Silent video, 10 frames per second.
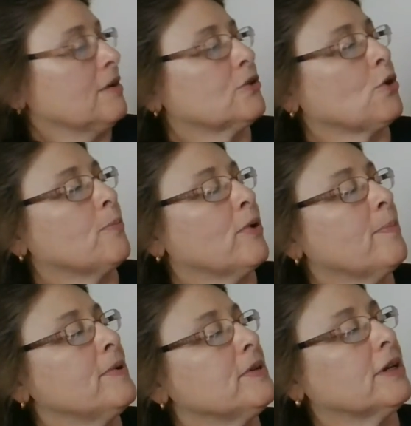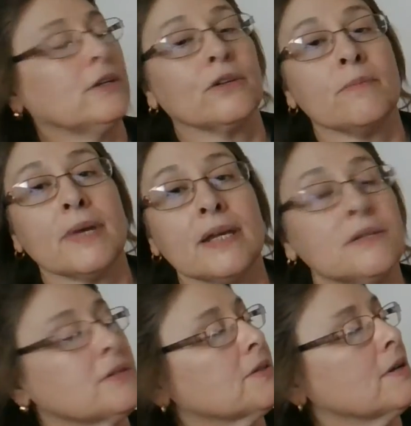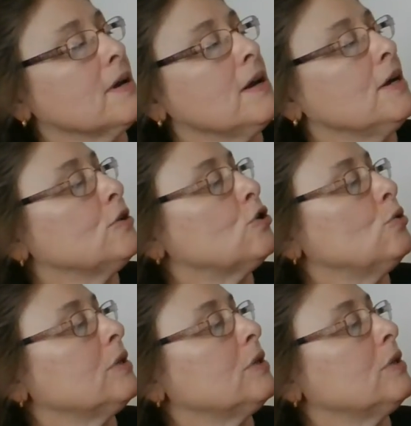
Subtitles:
So perpendicular means two